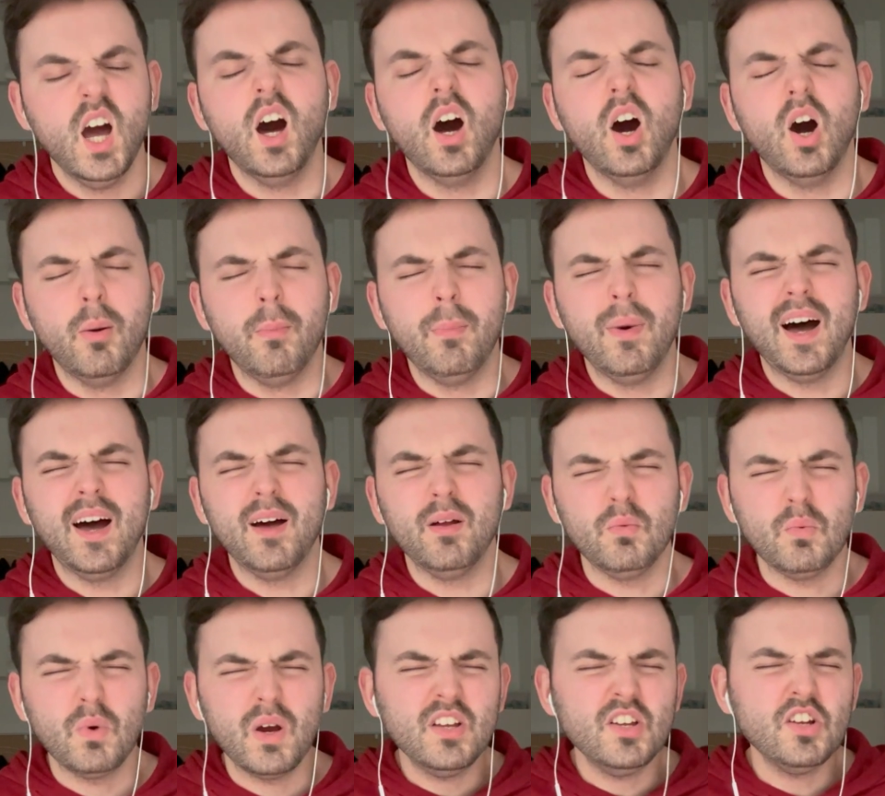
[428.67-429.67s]
oh
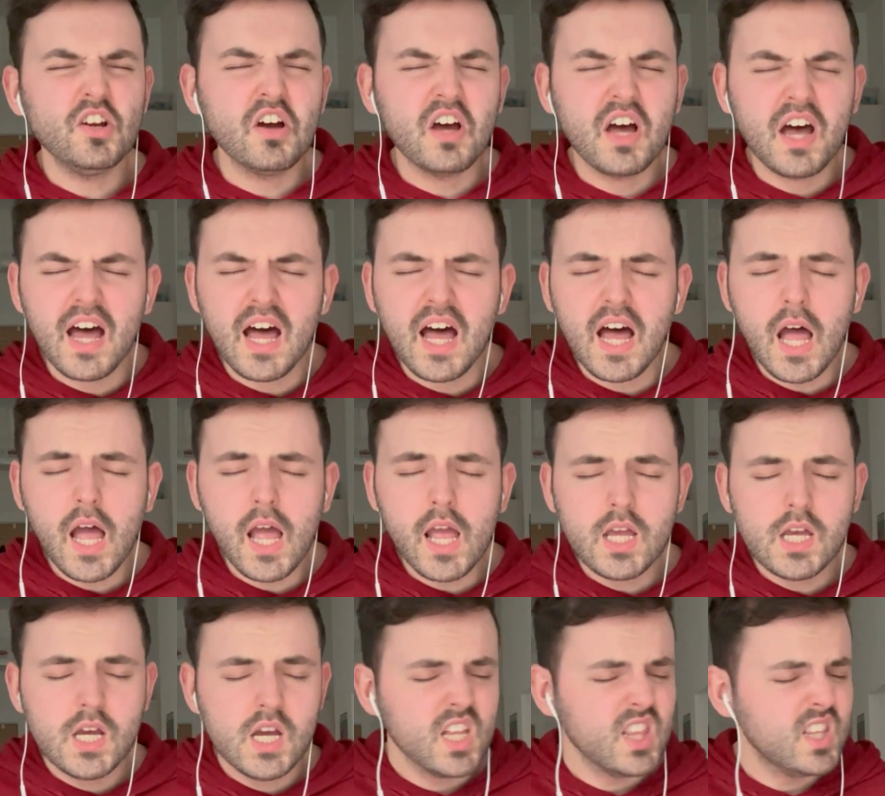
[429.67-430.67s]
man, when you're high,